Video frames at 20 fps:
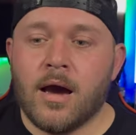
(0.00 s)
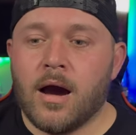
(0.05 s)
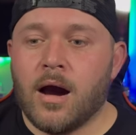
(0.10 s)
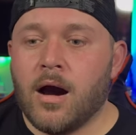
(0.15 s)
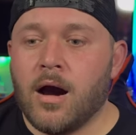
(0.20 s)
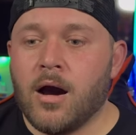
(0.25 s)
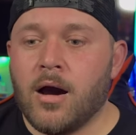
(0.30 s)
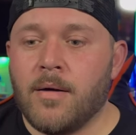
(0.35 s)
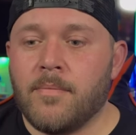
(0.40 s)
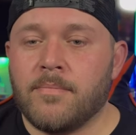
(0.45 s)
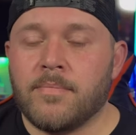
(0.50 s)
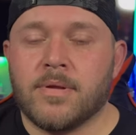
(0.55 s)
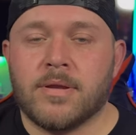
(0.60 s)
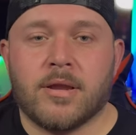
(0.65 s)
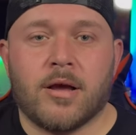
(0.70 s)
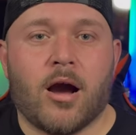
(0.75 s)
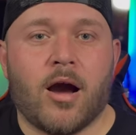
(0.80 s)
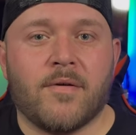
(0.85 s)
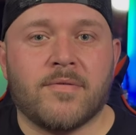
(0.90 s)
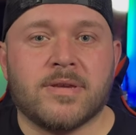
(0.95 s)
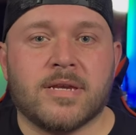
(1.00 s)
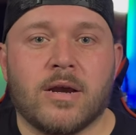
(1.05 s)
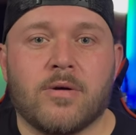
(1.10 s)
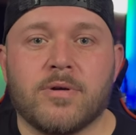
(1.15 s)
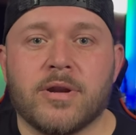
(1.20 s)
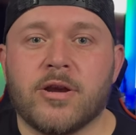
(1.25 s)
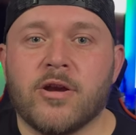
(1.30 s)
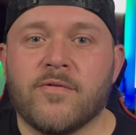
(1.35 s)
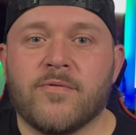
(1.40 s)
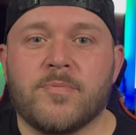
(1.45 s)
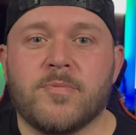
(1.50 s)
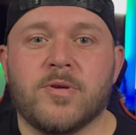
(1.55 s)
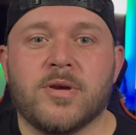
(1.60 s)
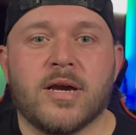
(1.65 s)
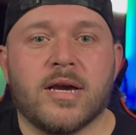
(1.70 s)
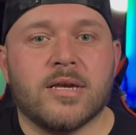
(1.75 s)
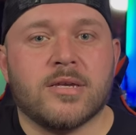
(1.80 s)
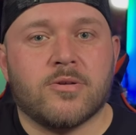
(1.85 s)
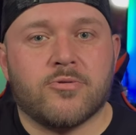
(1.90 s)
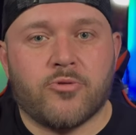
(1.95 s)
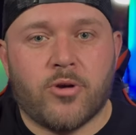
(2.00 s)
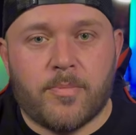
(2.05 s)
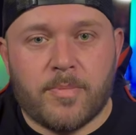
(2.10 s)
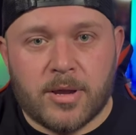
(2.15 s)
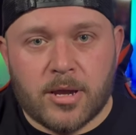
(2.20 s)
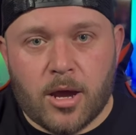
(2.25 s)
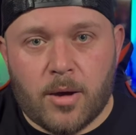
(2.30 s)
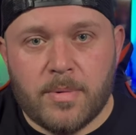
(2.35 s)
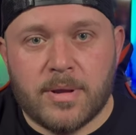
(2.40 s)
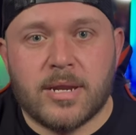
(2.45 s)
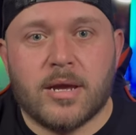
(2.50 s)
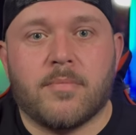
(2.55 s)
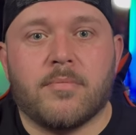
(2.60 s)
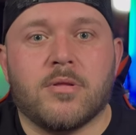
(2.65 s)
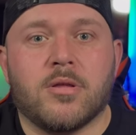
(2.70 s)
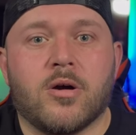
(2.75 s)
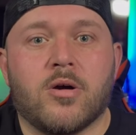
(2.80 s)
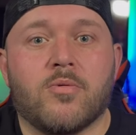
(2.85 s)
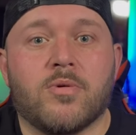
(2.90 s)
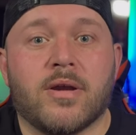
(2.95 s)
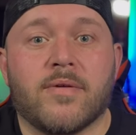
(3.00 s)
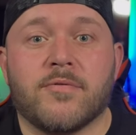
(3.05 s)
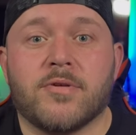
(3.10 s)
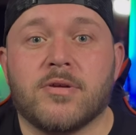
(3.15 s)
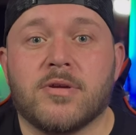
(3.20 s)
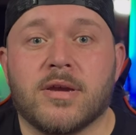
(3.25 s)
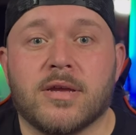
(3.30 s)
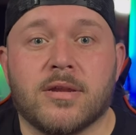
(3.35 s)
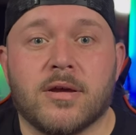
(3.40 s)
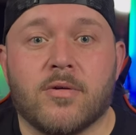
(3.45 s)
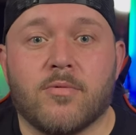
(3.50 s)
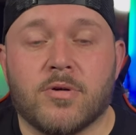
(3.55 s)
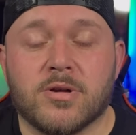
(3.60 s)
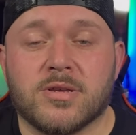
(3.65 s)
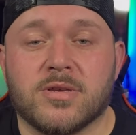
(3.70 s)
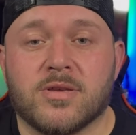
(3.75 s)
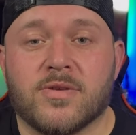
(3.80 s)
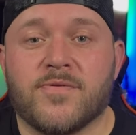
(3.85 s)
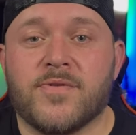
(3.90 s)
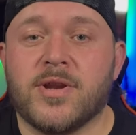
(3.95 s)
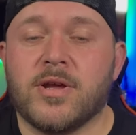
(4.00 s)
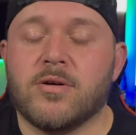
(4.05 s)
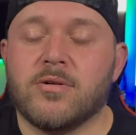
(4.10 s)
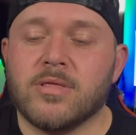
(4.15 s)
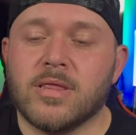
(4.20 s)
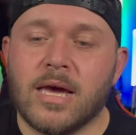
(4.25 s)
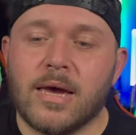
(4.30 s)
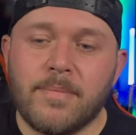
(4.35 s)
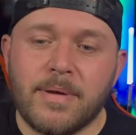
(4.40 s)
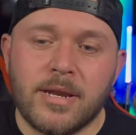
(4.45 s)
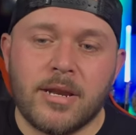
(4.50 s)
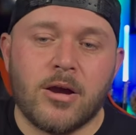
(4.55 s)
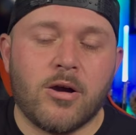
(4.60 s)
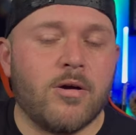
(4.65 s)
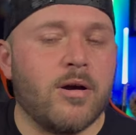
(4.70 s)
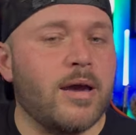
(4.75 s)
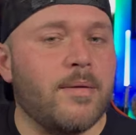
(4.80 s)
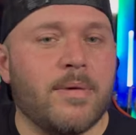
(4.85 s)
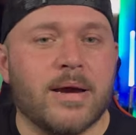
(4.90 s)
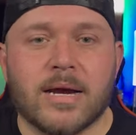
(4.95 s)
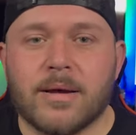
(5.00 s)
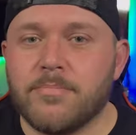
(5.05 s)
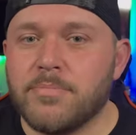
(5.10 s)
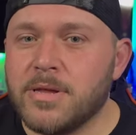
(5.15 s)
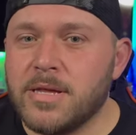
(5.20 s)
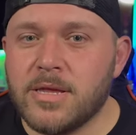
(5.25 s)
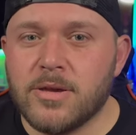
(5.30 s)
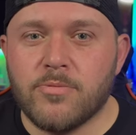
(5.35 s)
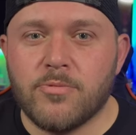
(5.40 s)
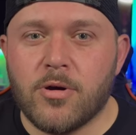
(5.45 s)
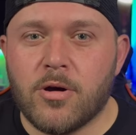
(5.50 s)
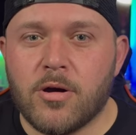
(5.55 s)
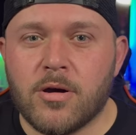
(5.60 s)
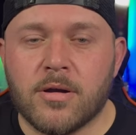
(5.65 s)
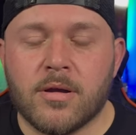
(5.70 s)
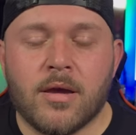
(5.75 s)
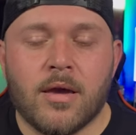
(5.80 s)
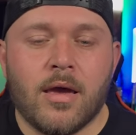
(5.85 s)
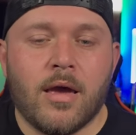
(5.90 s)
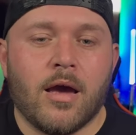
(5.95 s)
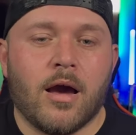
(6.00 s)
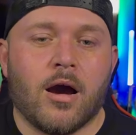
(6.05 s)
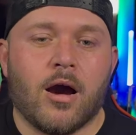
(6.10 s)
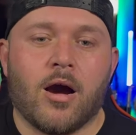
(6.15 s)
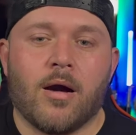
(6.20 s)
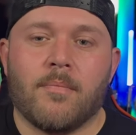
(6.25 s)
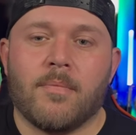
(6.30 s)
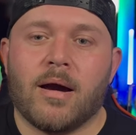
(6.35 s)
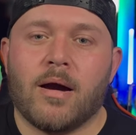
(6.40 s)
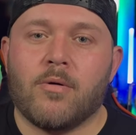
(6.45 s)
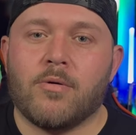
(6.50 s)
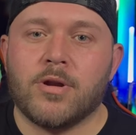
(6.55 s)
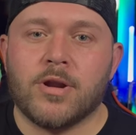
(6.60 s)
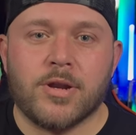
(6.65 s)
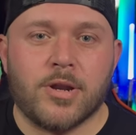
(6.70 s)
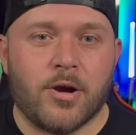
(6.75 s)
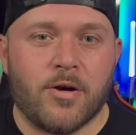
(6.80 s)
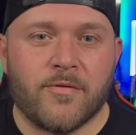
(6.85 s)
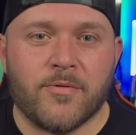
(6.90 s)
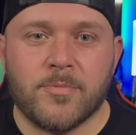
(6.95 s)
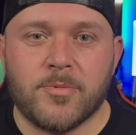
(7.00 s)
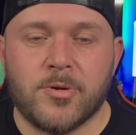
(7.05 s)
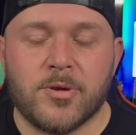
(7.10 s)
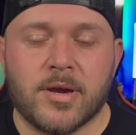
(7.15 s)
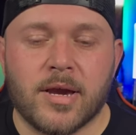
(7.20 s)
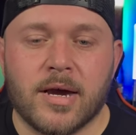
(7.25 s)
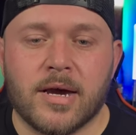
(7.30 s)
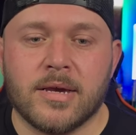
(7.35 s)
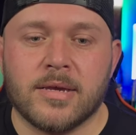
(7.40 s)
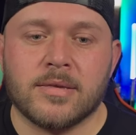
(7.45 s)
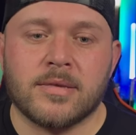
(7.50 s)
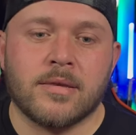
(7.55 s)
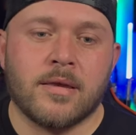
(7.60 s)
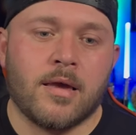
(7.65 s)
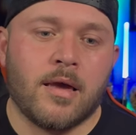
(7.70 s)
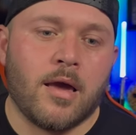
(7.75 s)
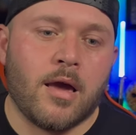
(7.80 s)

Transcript: Now, obviously, I want to hear from you guys, so drop me a comment down below whenever you get done watching this video. Let me know, am I completely wrong? I want to know from you guys.